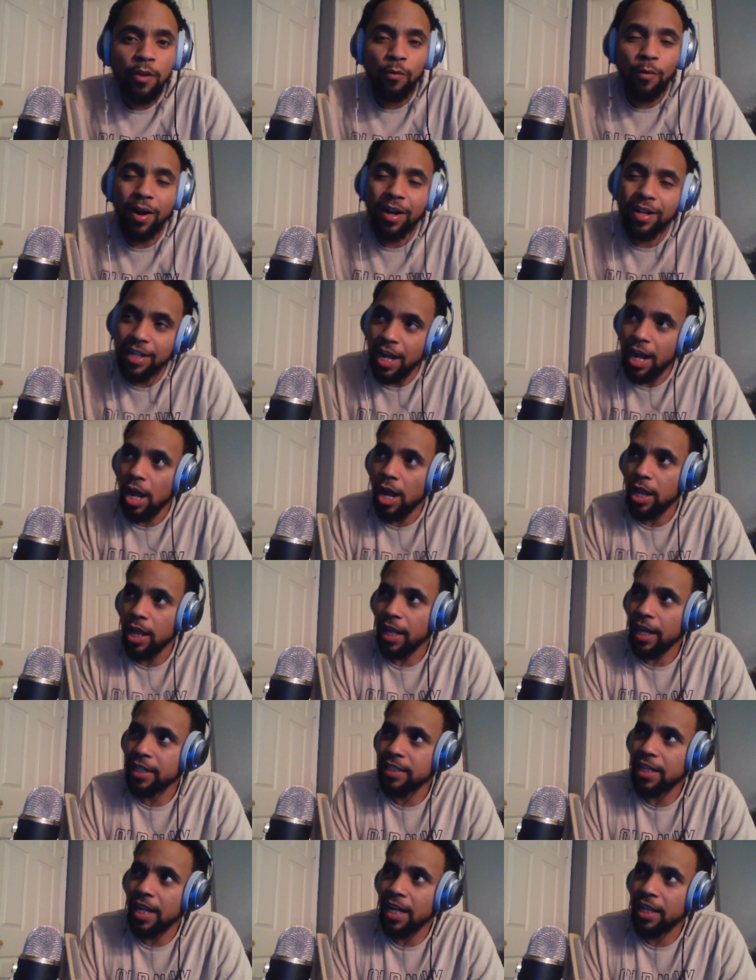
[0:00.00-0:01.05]
Right now,
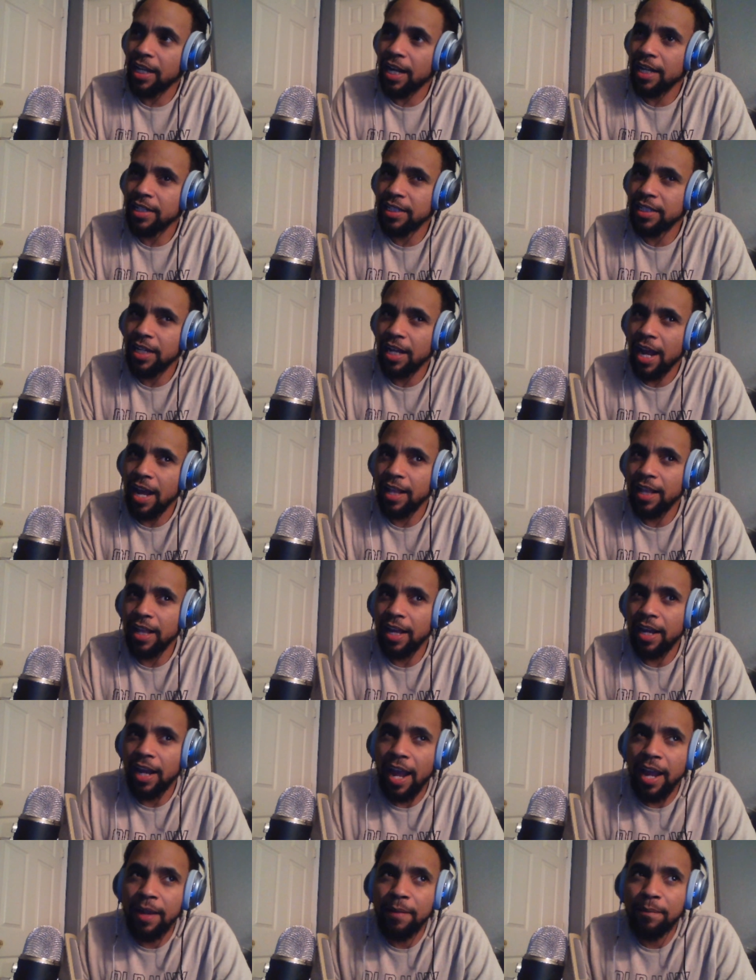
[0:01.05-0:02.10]
like I said, I think I said I had like
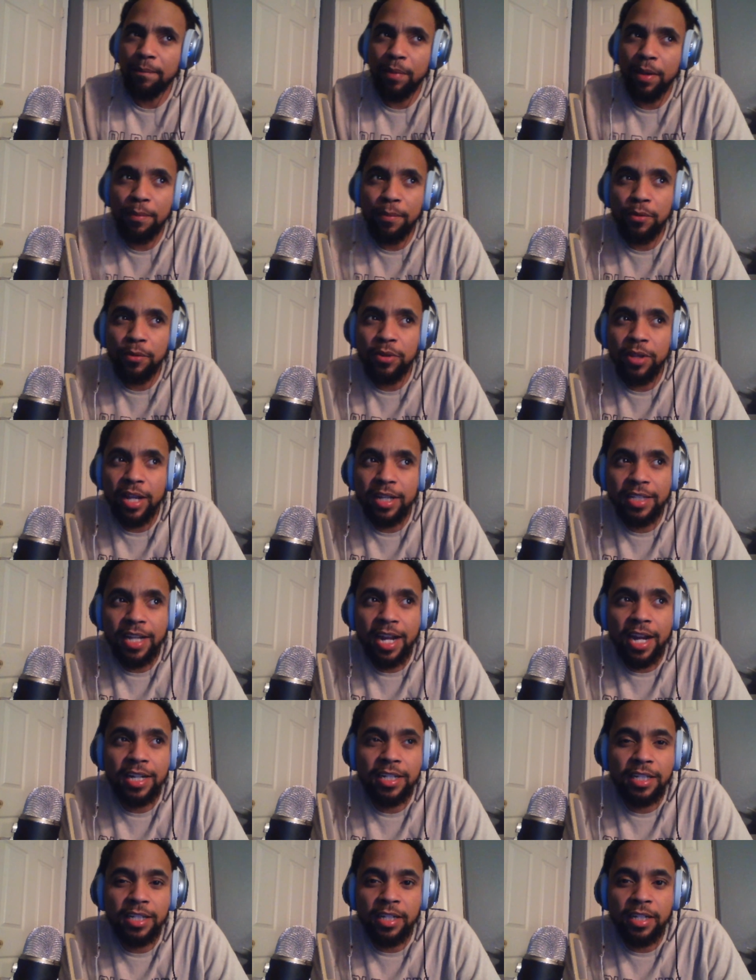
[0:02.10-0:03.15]
8 people that's
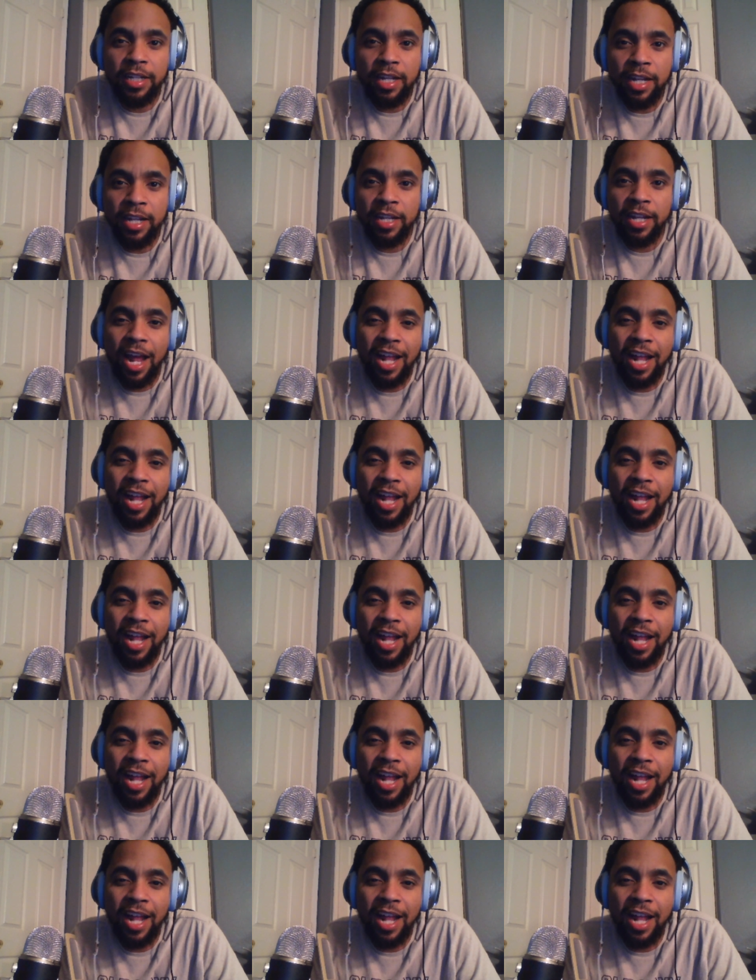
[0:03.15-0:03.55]
actually in it.